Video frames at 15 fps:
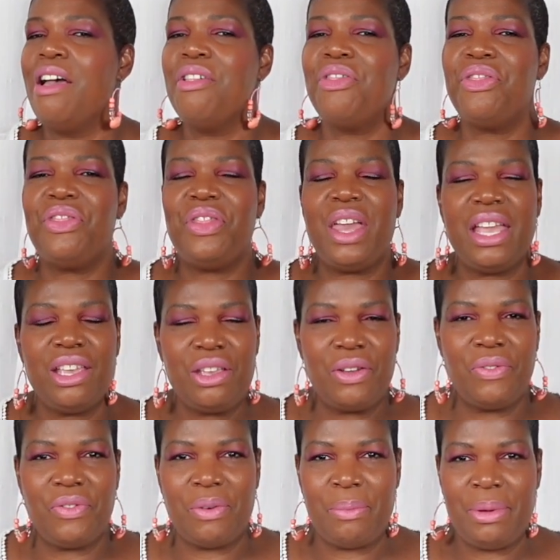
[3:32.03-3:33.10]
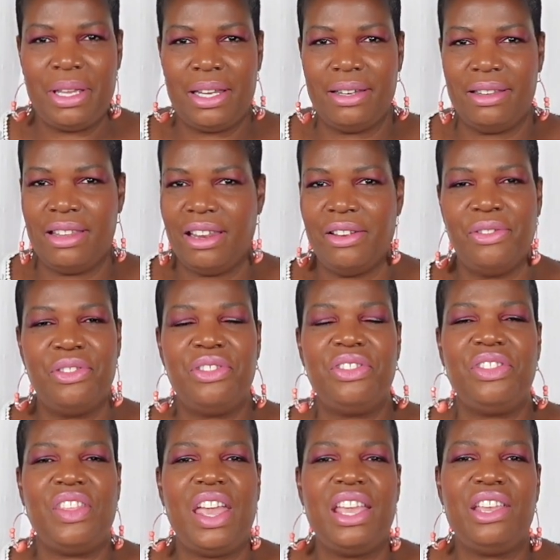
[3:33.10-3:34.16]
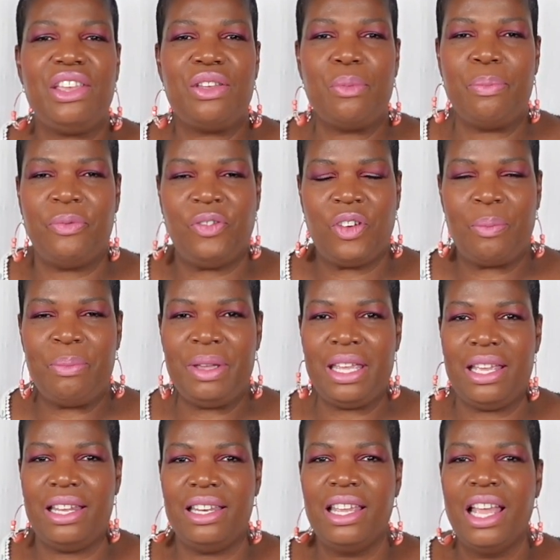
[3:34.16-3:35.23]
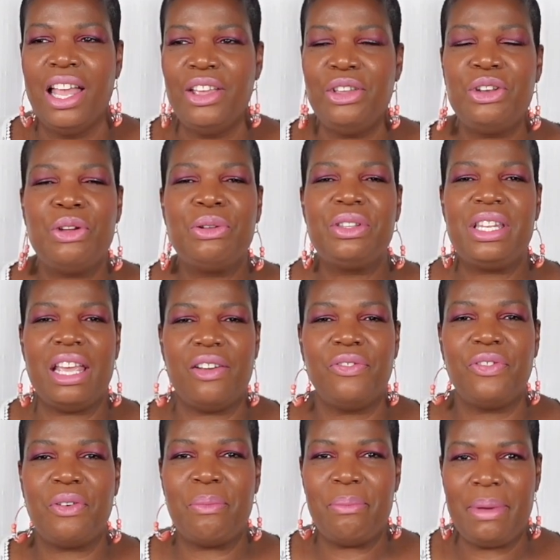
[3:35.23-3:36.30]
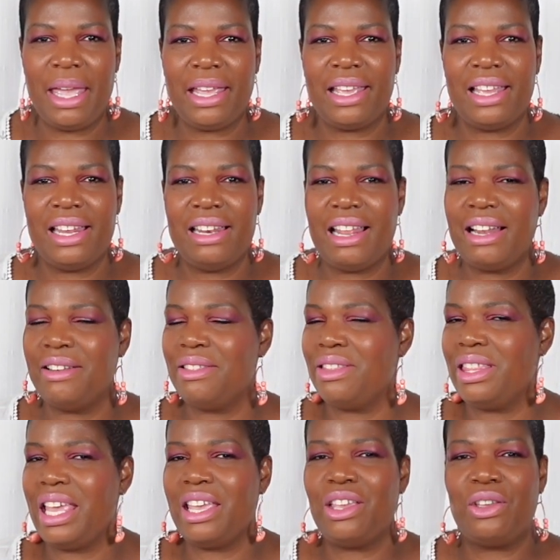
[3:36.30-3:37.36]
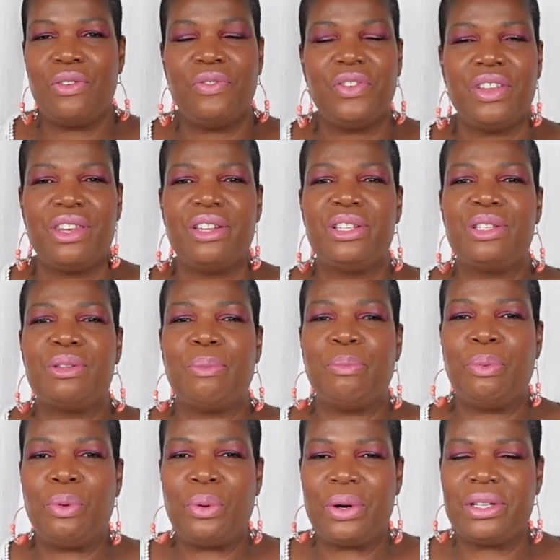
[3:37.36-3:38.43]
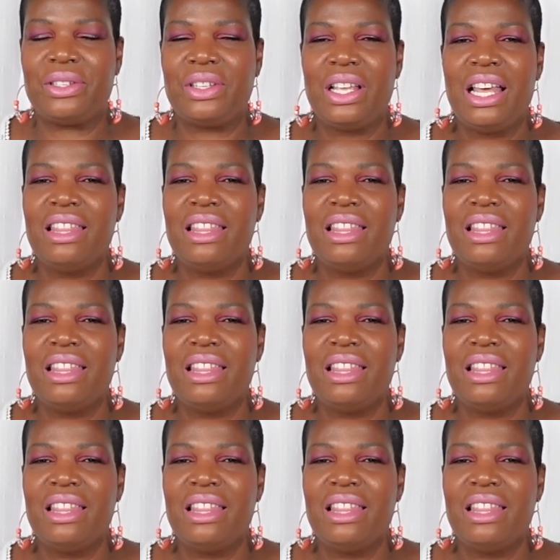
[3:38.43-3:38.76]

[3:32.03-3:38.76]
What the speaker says: Thank you for being there. Thank you for being, you know, there for Megan, and thank you for the support,